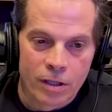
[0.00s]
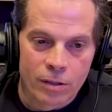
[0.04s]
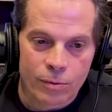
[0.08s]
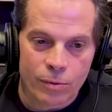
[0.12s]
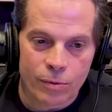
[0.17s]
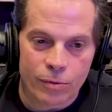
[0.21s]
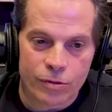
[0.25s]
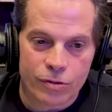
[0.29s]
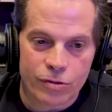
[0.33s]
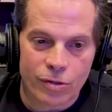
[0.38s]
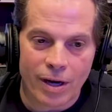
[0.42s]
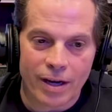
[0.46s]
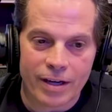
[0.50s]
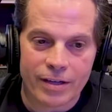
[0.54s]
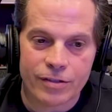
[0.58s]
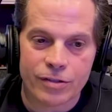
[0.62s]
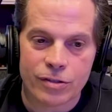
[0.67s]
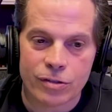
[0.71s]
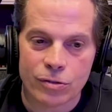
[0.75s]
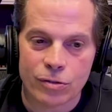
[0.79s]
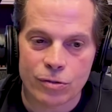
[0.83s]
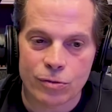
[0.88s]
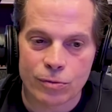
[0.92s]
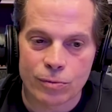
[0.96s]
we were trying
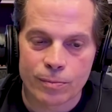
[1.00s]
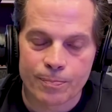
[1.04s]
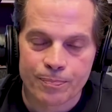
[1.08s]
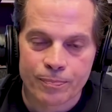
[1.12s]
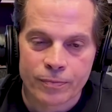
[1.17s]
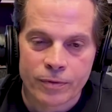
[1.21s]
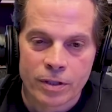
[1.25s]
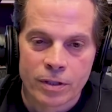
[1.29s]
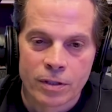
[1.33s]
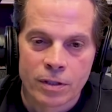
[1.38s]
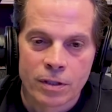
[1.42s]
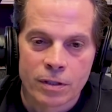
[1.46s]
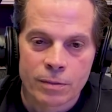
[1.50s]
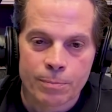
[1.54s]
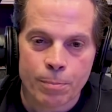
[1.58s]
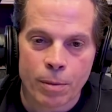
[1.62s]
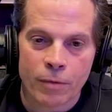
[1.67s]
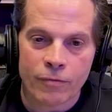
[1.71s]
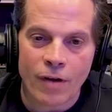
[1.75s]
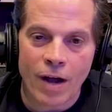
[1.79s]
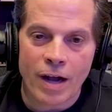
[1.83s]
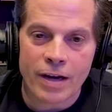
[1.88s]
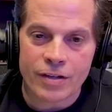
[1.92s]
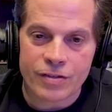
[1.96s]
to
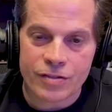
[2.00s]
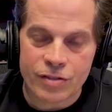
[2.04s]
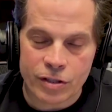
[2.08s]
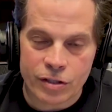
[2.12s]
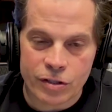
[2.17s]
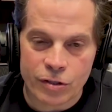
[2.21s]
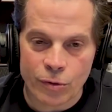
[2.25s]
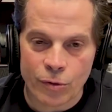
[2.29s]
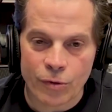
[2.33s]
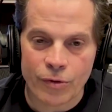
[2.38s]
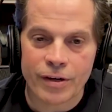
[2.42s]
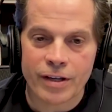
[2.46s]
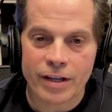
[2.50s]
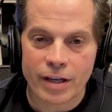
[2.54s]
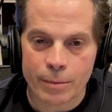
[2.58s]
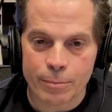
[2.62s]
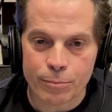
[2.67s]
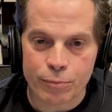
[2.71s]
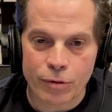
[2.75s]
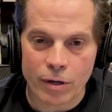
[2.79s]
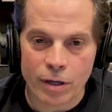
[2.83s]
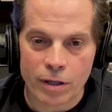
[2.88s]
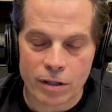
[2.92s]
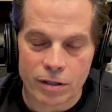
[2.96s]
provide a security
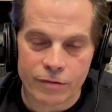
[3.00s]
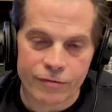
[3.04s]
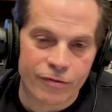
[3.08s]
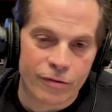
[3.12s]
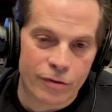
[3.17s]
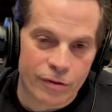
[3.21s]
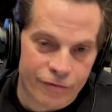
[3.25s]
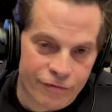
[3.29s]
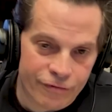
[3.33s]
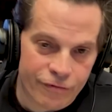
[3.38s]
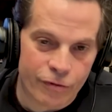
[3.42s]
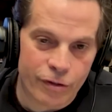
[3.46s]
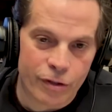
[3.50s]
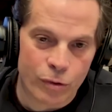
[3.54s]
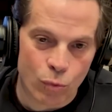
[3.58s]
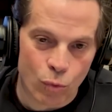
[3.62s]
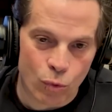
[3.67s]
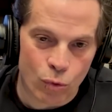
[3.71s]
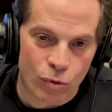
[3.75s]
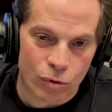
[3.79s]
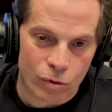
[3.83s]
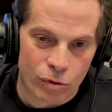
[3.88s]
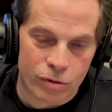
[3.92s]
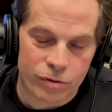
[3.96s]
umbrella for the free
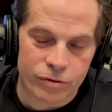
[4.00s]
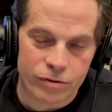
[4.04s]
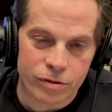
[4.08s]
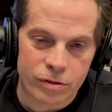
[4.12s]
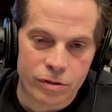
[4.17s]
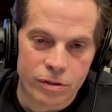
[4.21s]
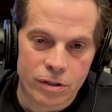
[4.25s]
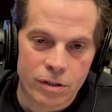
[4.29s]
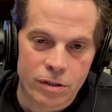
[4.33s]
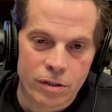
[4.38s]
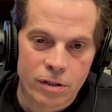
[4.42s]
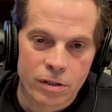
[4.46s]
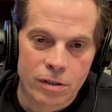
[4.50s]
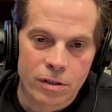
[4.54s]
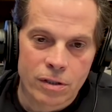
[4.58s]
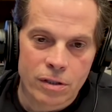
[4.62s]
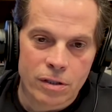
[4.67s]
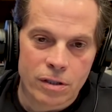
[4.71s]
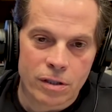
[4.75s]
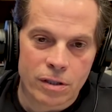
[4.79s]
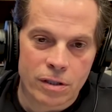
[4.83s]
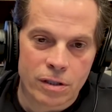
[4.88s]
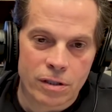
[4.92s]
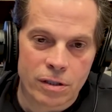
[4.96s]
world.
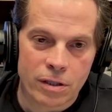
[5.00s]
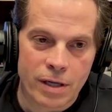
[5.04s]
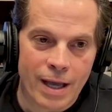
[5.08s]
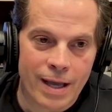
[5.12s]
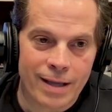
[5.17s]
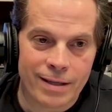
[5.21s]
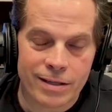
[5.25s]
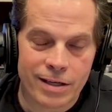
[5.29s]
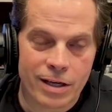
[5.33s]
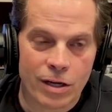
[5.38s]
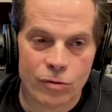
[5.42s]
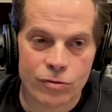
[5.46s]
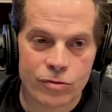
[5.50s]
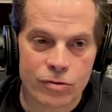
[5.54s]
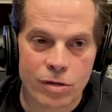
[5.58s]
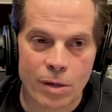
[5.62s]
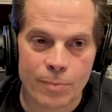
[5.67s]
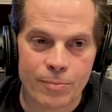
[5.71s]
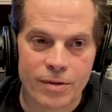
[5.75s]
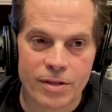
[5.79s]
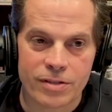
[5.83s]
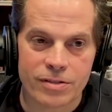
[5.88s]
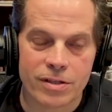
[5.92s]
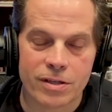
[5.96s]
And
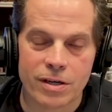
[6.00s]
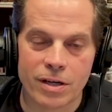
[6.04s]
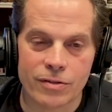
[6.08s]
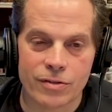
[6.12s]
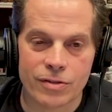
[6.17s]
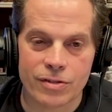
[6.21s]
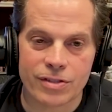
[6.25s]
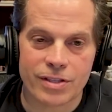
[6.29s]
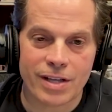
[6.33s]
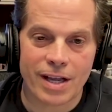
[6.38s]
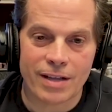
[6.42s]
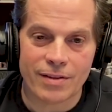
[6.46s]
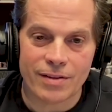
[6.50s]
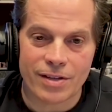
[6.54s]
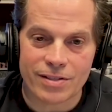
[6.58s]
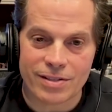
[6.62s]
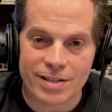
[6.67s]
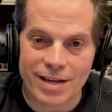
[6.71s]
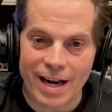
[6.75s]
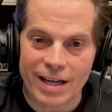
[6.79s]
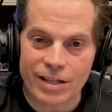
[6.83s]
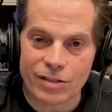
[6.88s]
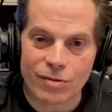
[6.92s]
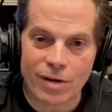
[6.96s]
Trump doesn't understand this.
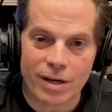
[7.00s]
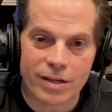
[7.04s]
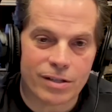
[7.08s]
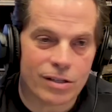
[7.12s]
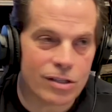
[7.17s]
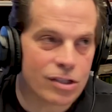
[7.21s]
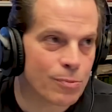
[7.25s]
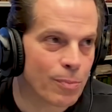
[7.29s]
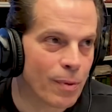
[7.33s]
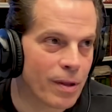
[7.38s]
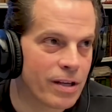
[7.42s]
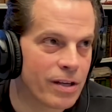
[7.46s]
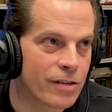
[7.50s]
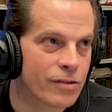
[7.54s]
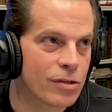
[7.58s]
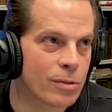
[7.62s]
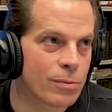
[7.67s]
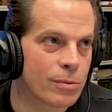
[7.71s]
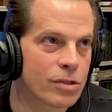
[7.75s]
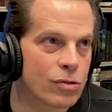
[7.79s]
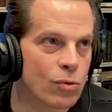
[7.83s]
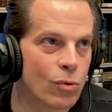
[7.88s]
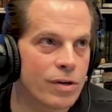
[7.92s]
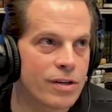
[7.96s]
And I tried to explain it to
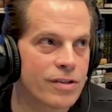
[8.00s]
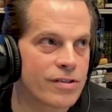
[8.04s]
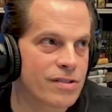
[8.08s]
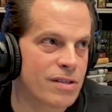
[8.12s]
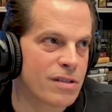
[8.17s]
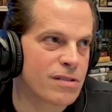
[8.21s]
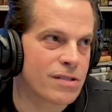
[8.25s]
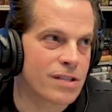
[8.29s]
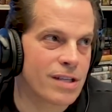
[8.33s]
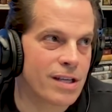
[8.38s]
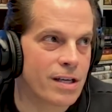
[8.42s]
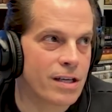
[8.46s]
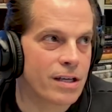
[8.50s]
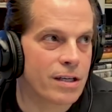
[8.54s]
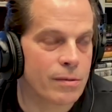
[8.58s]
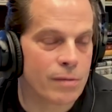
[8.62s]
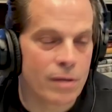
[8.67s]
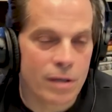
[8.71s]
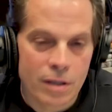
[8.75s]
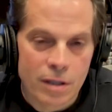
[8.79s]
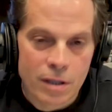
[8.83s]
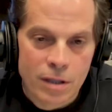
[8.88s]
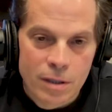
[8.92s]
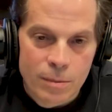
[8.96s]
him in 2016,
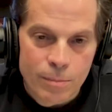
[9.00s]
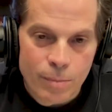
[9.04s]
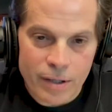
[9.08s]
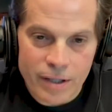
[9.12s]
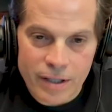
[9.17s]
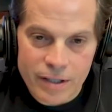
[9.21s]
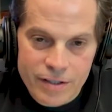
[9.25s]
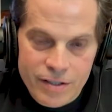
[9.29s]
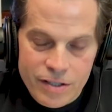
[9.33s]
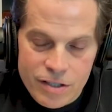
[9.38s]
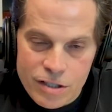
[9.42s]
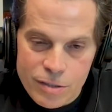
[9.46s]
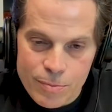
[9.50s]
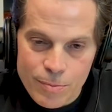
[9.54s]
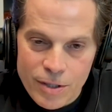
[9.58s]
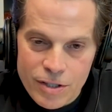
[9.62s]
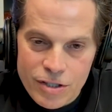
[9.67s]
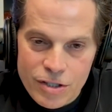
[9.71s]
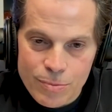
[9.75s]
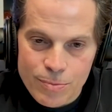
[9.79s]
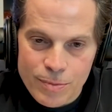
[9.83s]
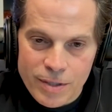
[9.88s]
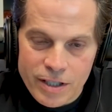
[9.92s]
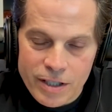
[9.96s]
but he
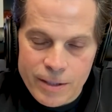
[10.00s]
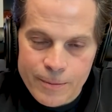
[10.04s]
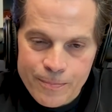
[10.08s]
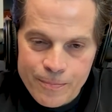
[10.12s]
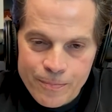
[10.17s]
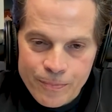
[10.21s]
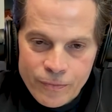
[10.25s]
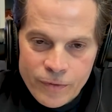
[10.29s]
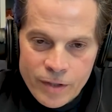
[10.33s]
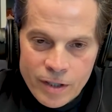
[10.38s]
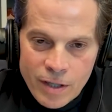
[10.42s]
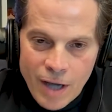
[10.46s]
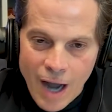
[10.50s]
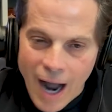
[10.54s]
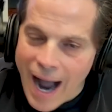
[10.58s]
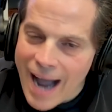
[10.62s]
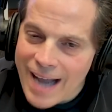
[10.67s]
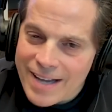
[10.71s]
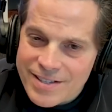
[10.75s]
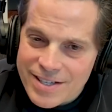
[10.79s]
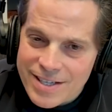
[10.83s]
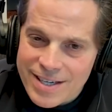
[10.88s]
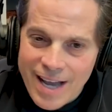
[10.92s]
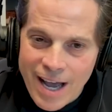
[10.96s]
dismissed me.
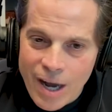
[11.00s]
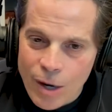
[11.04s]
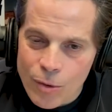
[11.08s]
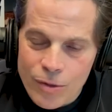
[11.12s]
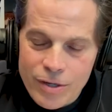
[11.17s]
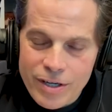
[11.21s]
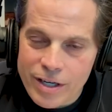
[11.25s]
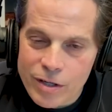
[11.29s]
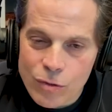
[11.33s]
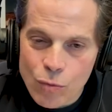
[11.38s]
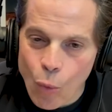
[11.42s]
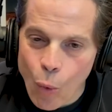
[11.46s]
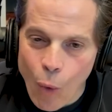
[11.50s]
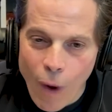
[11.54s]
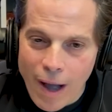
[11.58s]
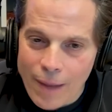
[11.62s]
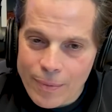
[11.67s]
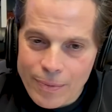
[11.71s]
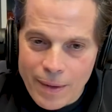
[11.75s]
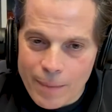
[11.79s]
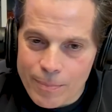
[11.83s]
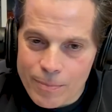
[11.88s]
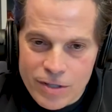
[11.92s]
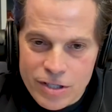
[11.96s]
Eisenhower didn't
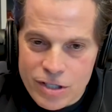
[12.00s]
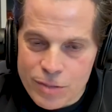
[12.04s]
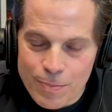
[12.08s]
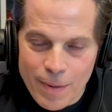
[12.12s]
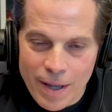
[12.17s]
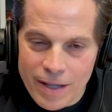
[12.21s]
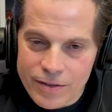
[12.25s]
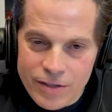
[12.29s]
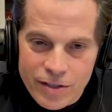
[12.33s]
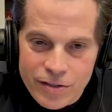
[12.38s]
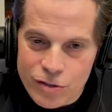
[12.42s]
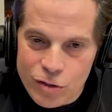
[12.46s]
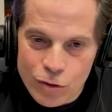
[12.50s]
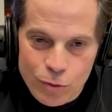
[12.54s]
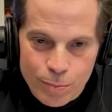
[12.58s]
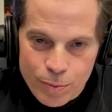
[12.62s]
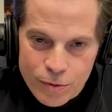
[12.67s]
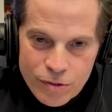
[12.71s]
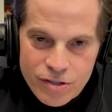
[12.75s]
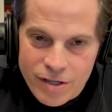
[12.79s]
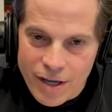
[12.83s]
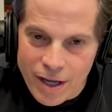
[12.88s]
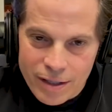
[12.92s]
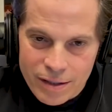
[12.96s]
want them to spend the
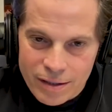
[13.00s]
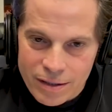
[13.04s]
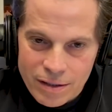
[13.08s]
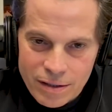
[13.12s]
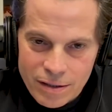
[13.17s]
2%.